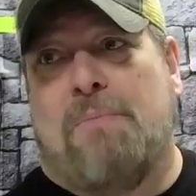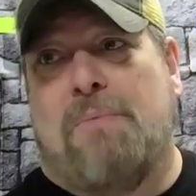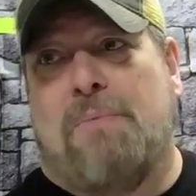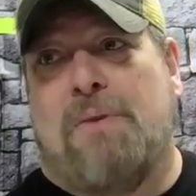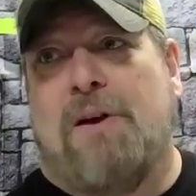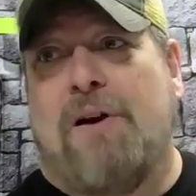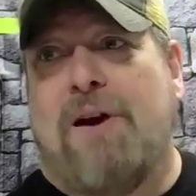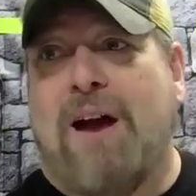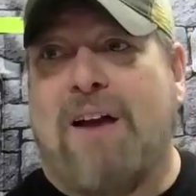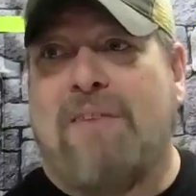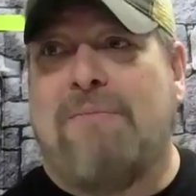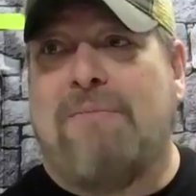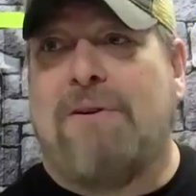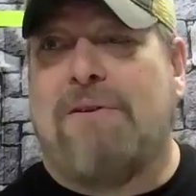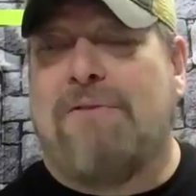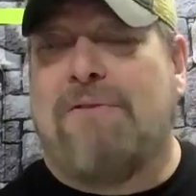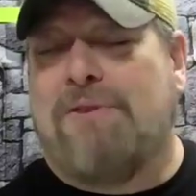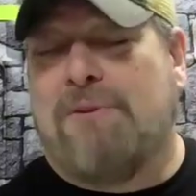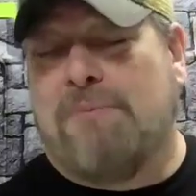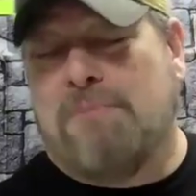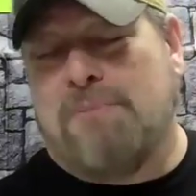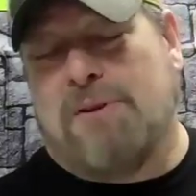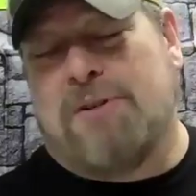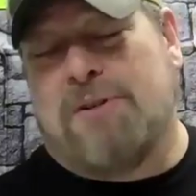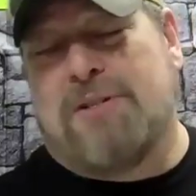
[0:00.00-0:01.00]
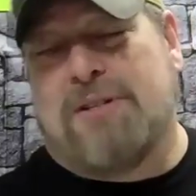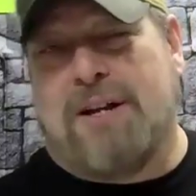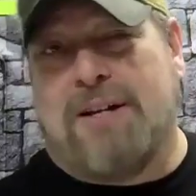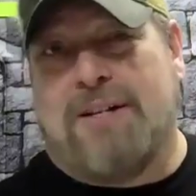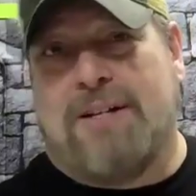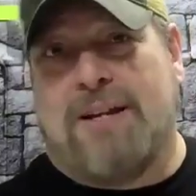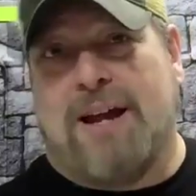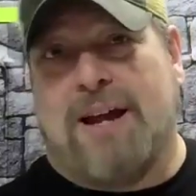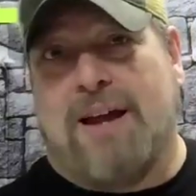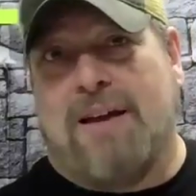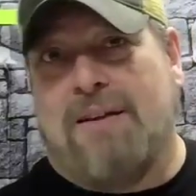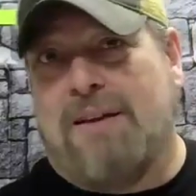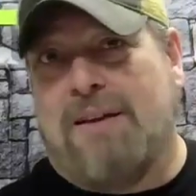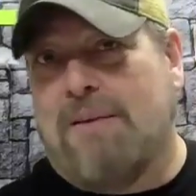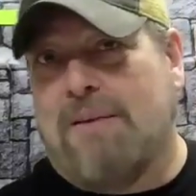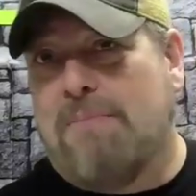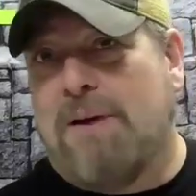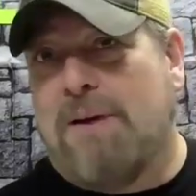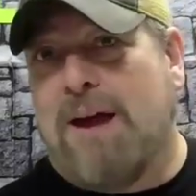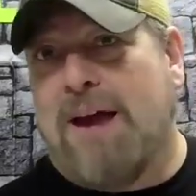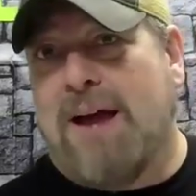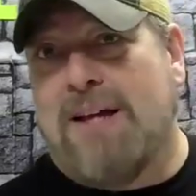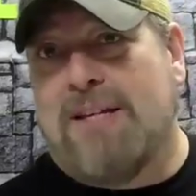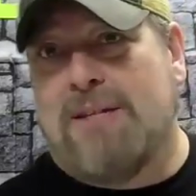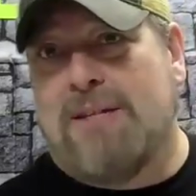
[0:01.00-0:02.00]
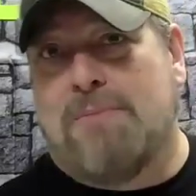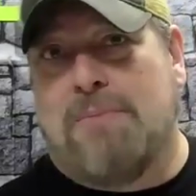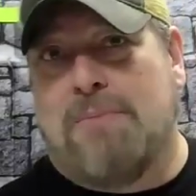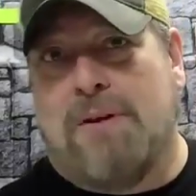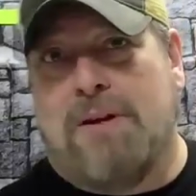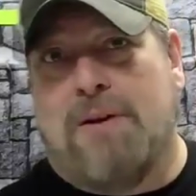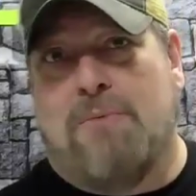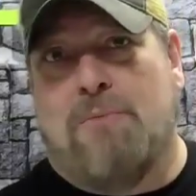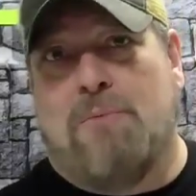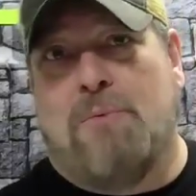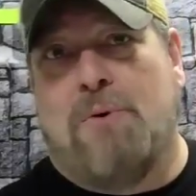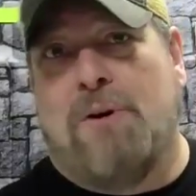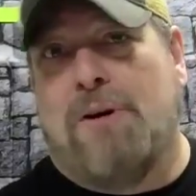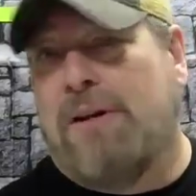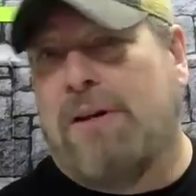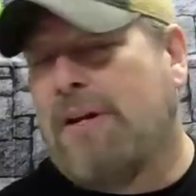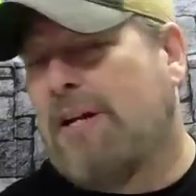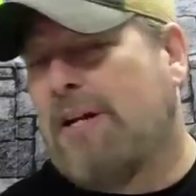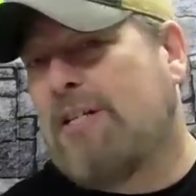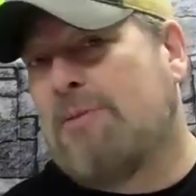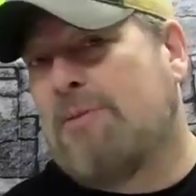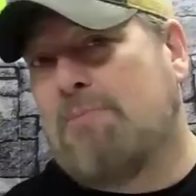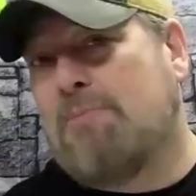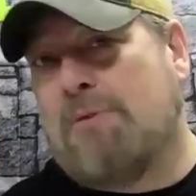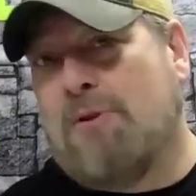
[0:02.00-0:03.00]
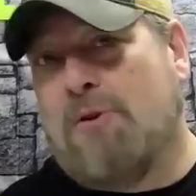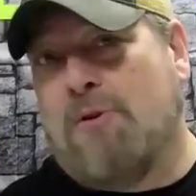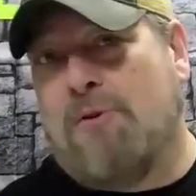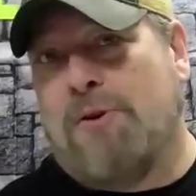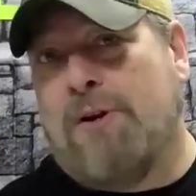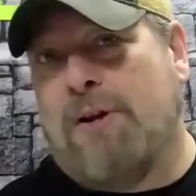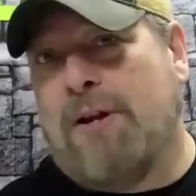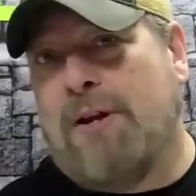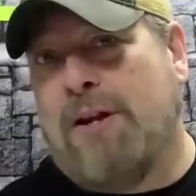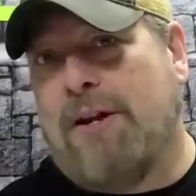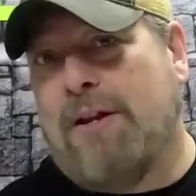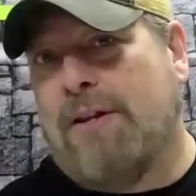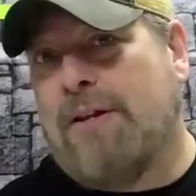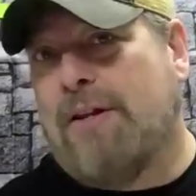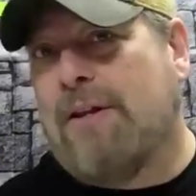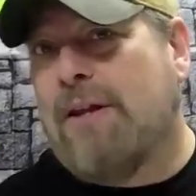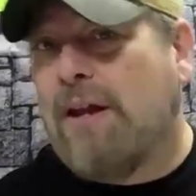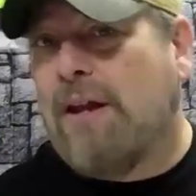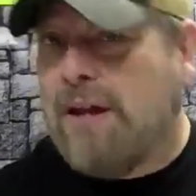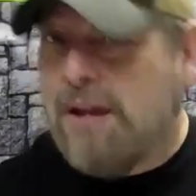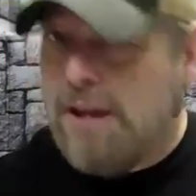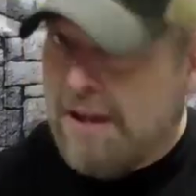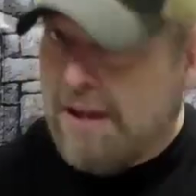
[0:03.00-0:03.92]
there have been a few books like that in the past, but it really exploded in